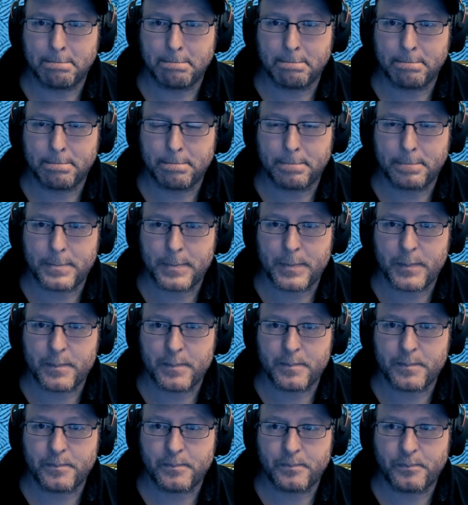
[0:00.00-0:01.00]

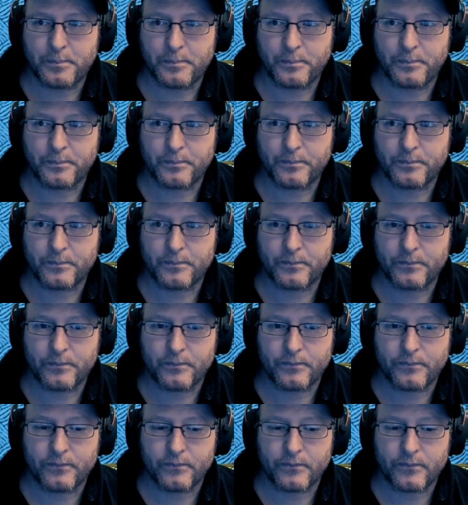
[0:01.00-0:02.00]

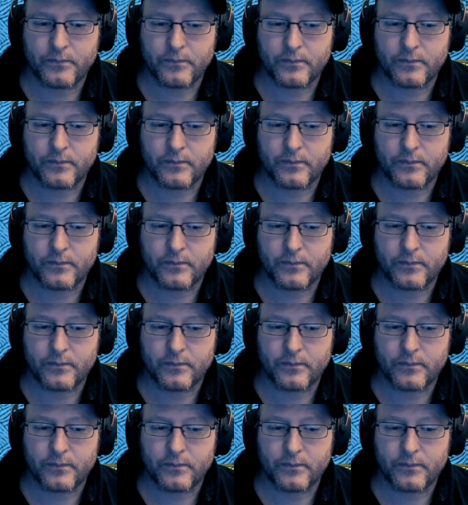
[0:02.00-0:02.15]
(silence)